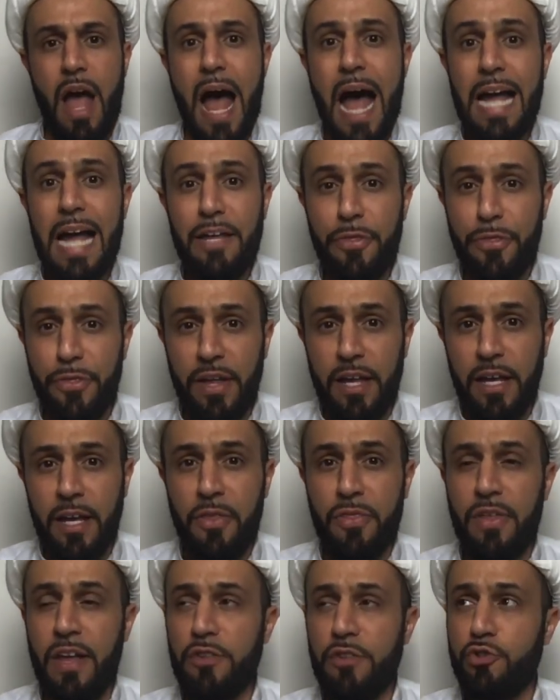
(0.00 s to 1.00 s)
I
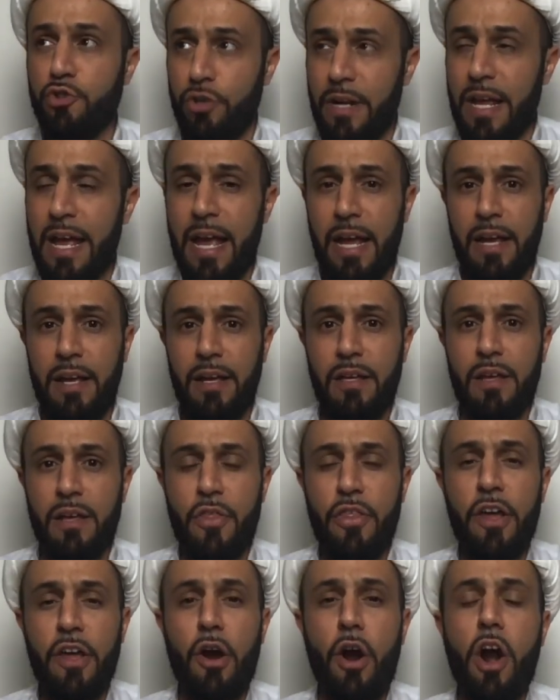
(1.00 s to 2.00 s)
think that today
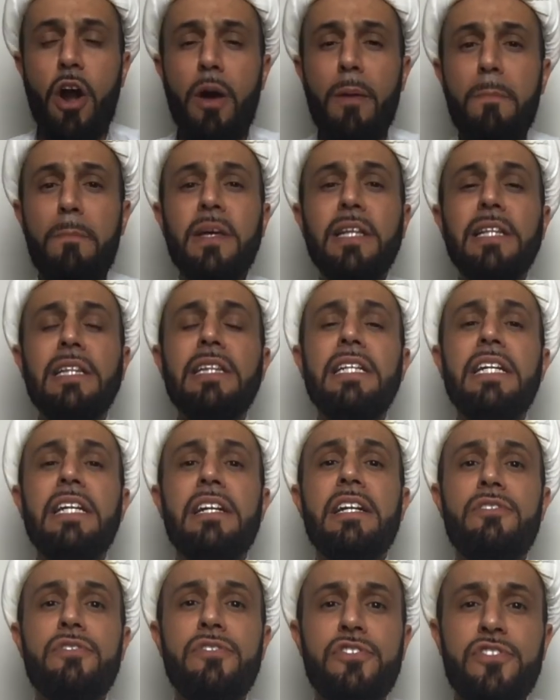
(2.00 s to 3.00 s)
there are
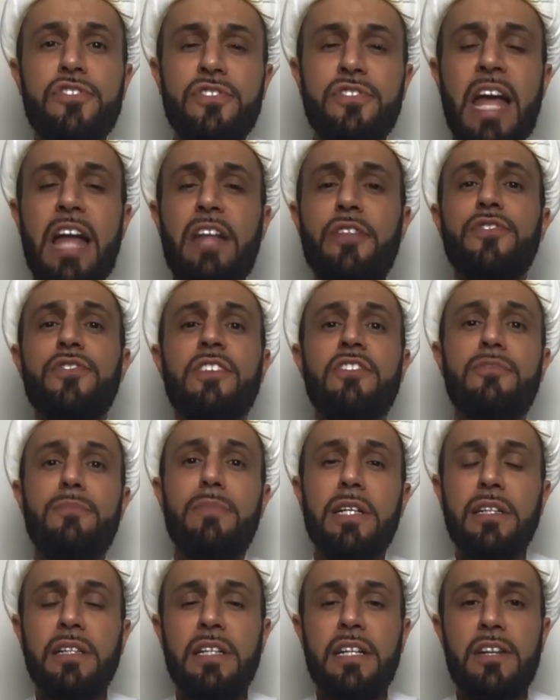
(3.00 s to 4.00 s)
millions, tens of
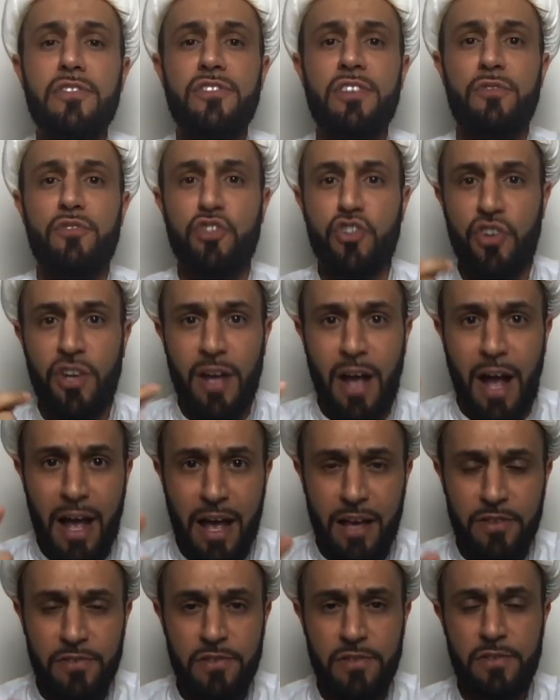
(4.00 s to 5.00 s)
millions of
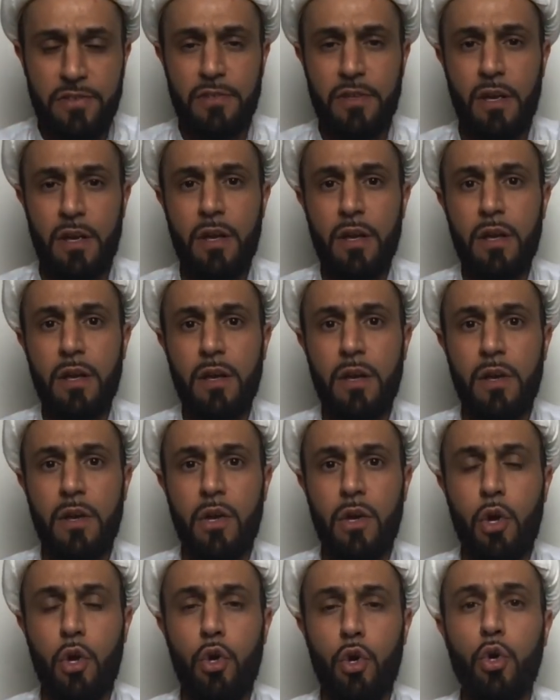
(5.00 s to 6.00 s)
Shias
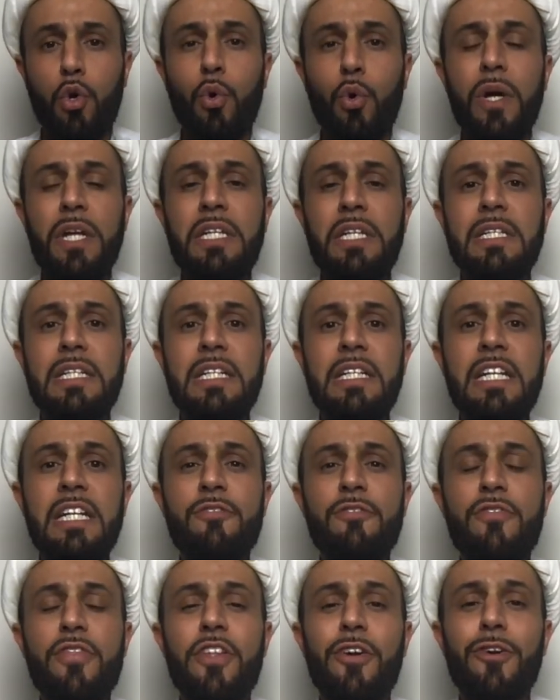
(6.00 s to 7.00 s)
who would
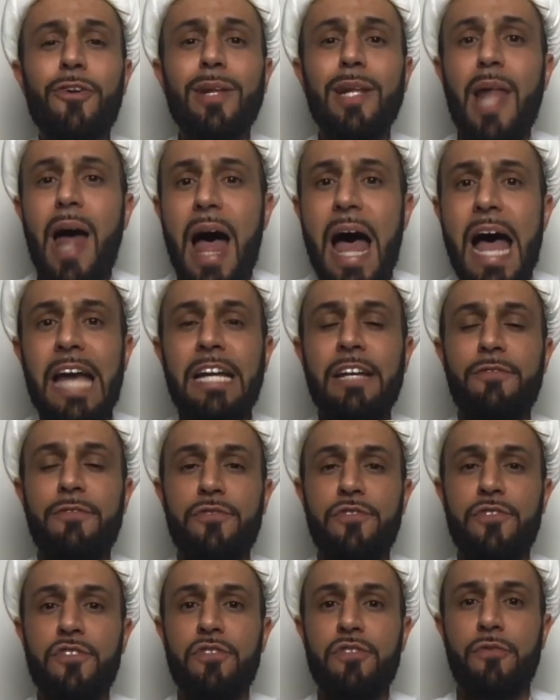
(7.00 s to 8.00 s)
give their
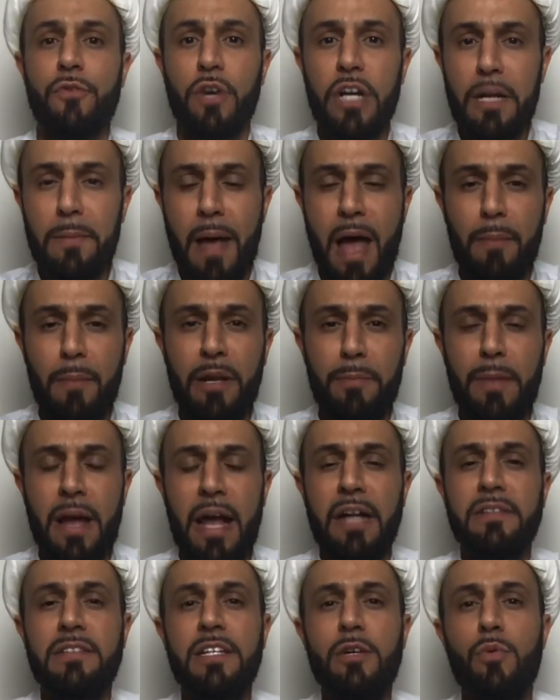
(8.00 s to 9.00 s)
lives for Imam
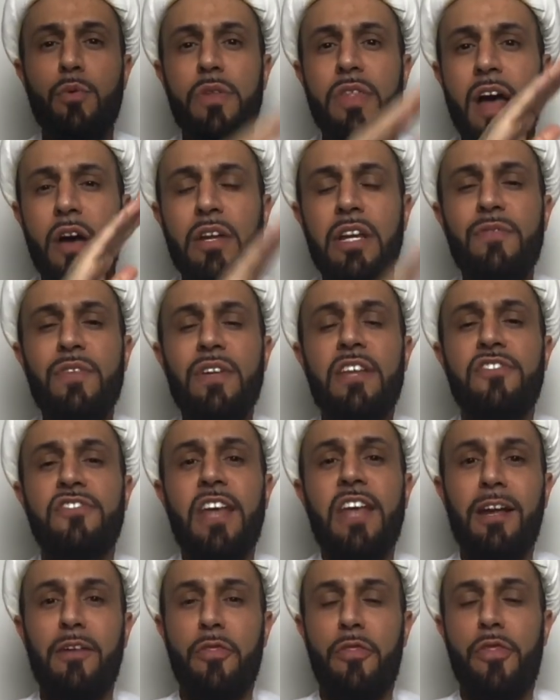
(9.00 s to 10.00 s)
al-Mahdi without even a
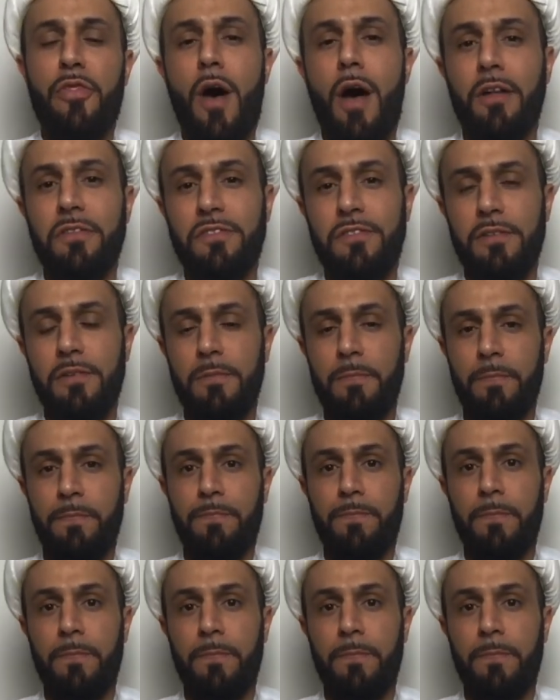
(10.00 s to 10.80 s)
second thought.